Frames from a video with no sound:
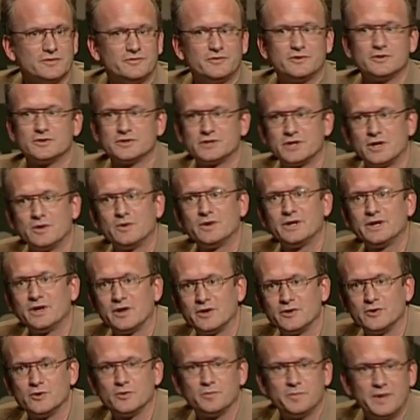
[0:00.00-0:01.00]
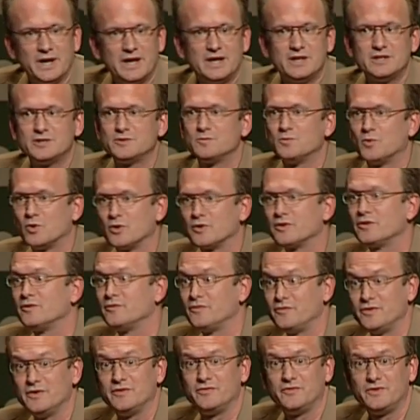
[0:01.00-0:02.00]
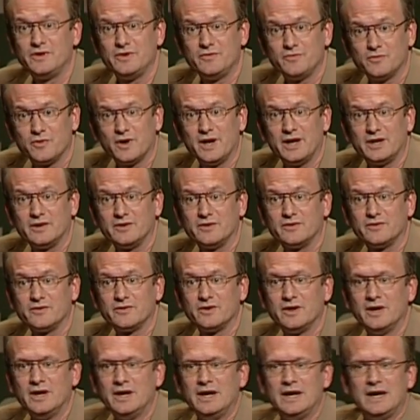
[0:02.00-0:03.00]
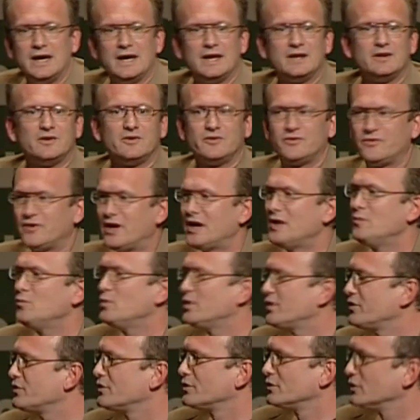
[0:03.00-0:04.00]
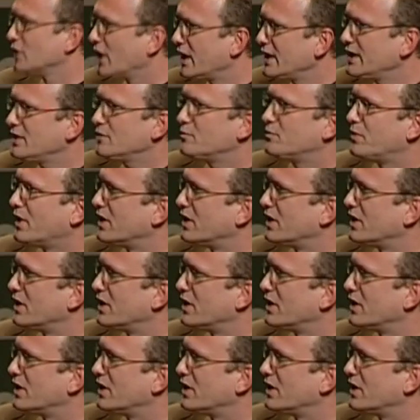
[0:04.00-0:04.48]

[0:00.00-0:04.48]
if you're showing on your page more than 50 friends. And same with the like